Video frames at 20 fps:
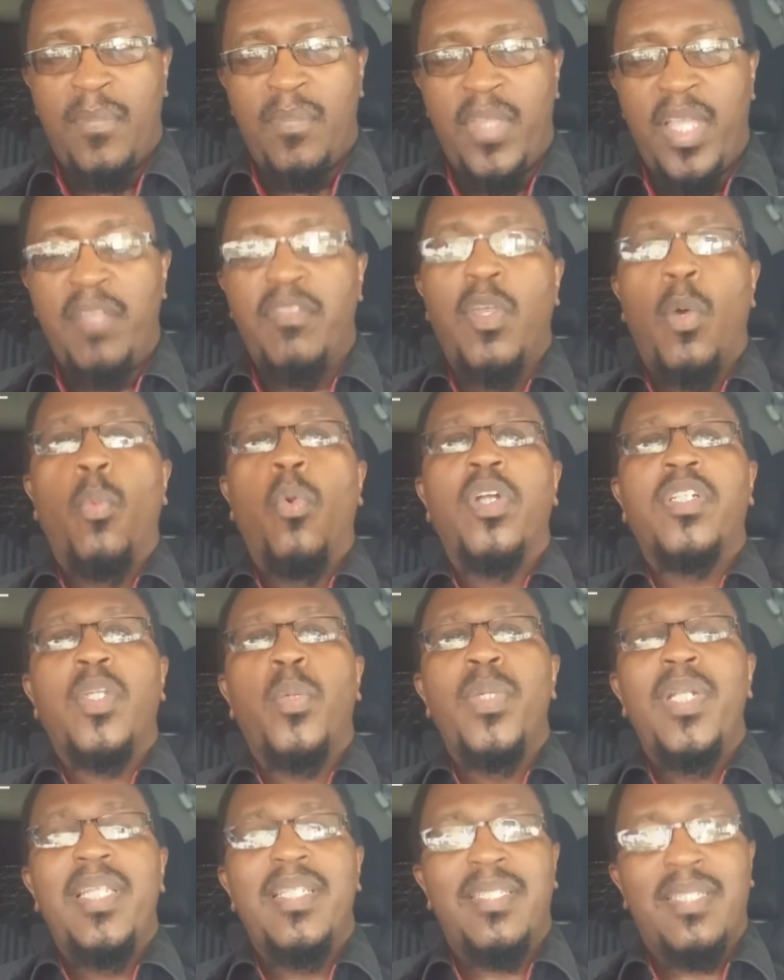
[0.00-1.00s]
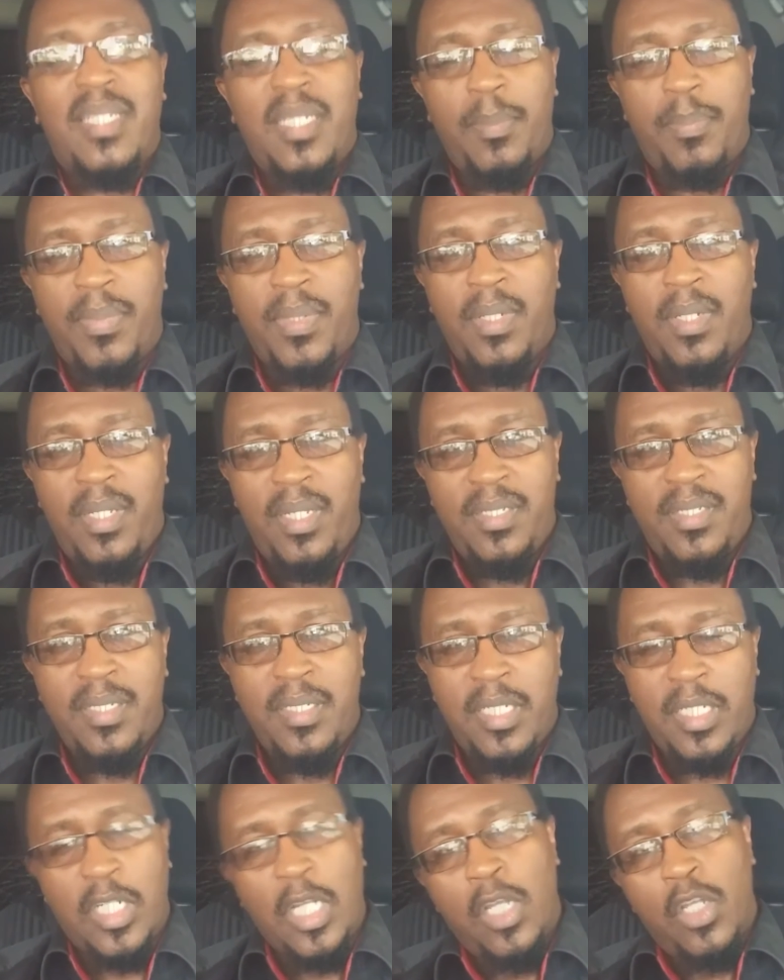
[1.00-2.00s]
and the water will escape,
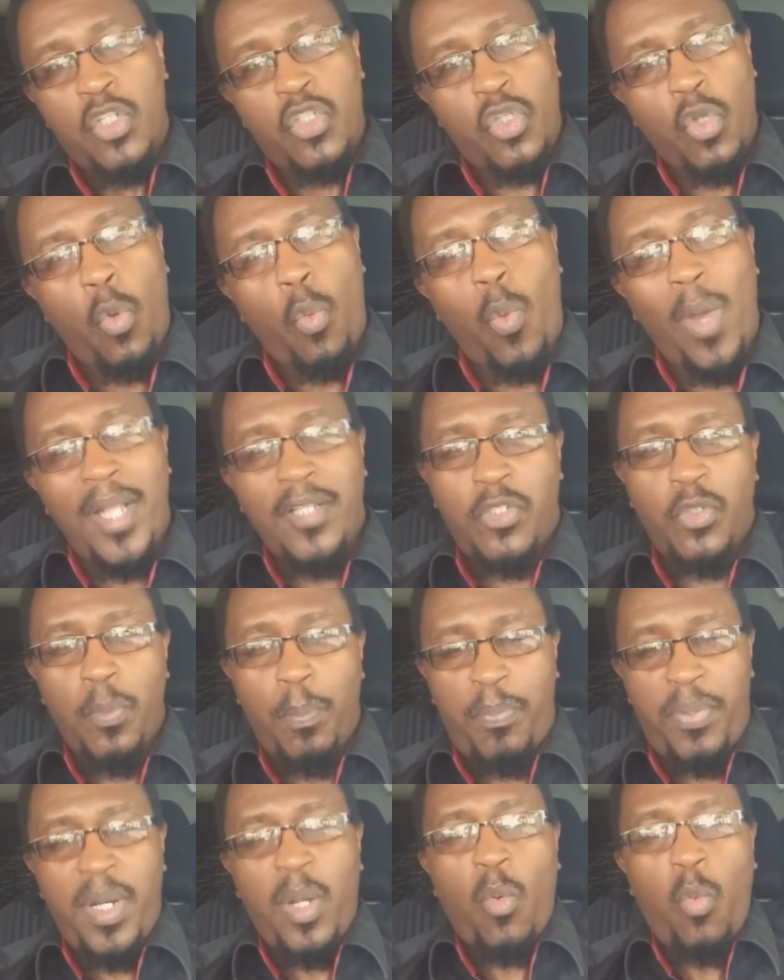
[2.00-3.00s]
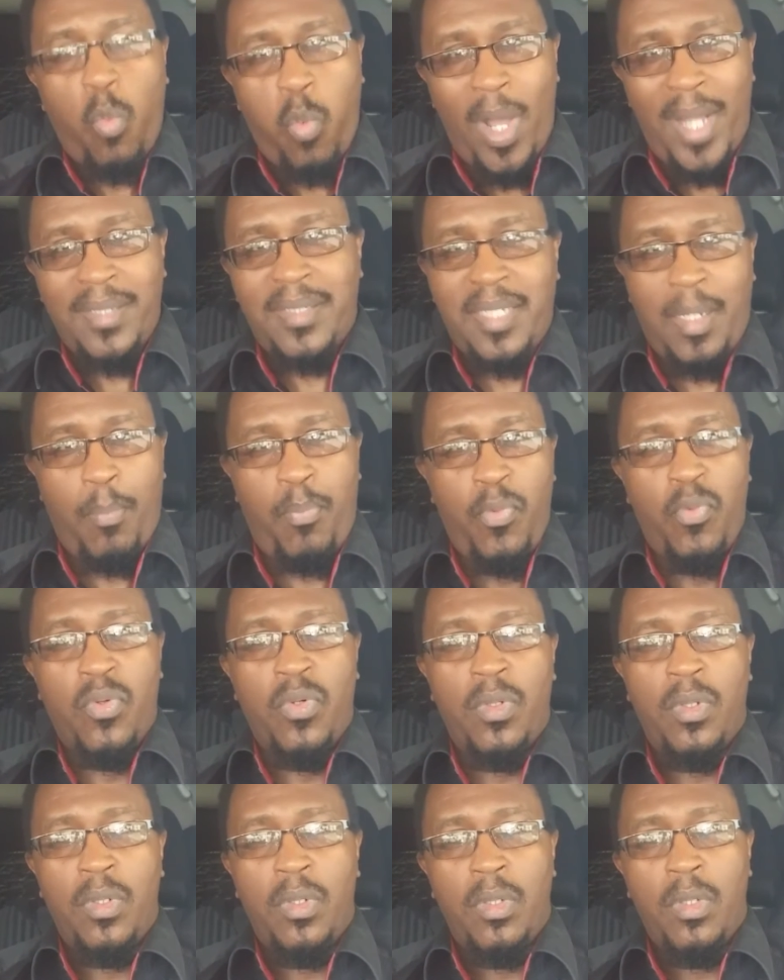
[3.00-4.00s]
isn't it? So once you break one taboo,
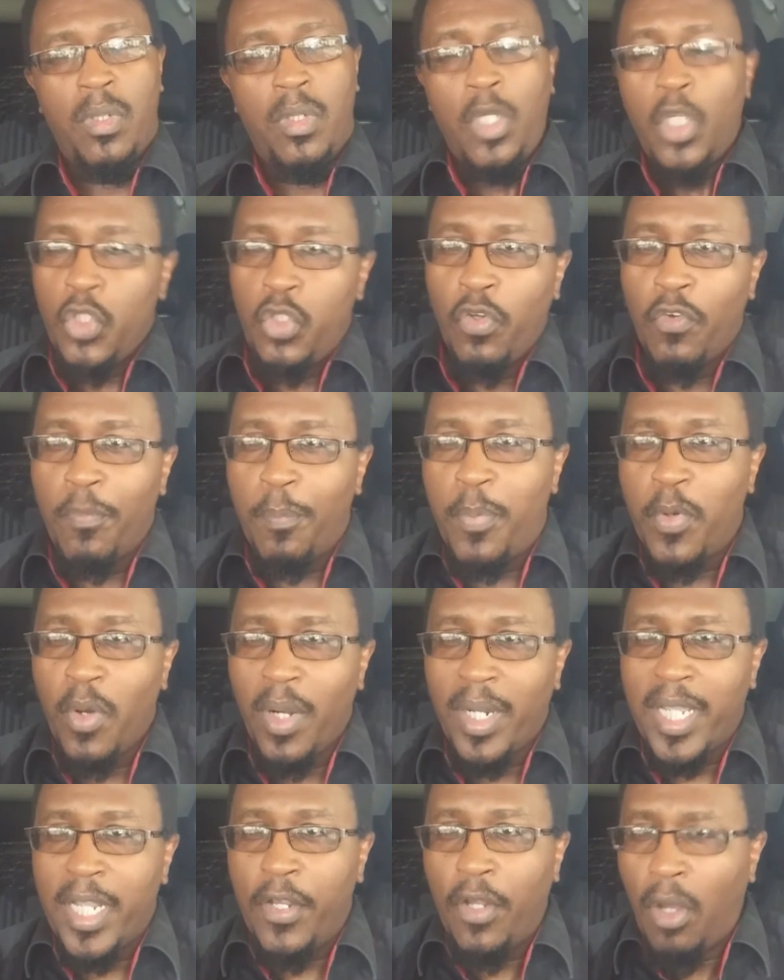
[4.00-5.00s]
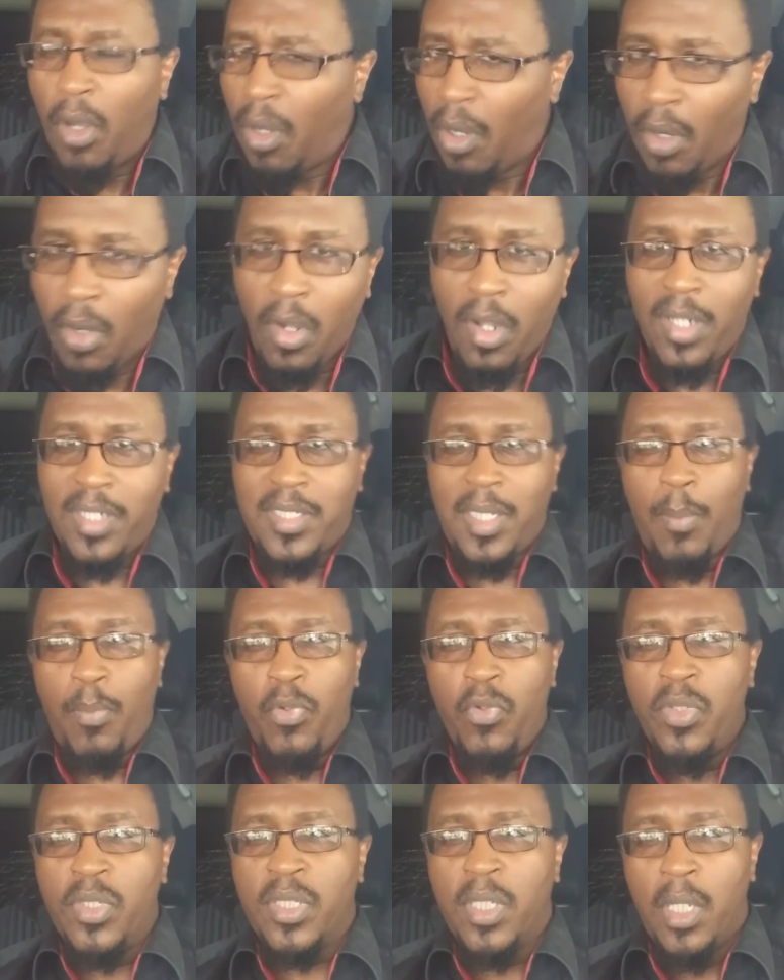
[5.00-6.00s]
you've broken all
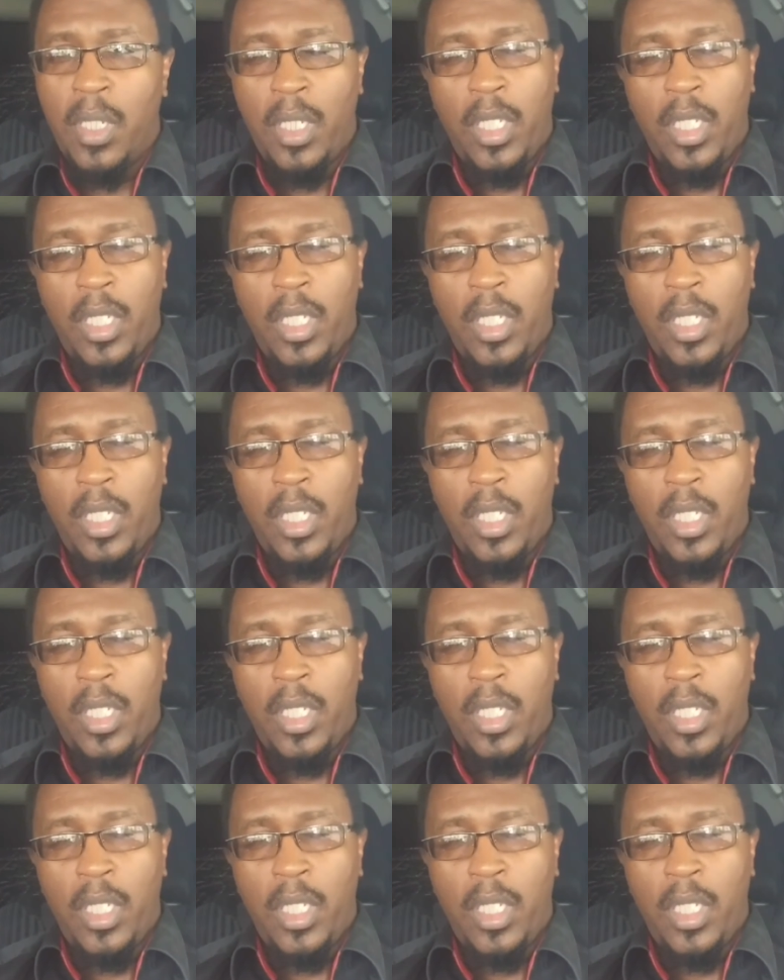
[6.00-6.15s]
taboos.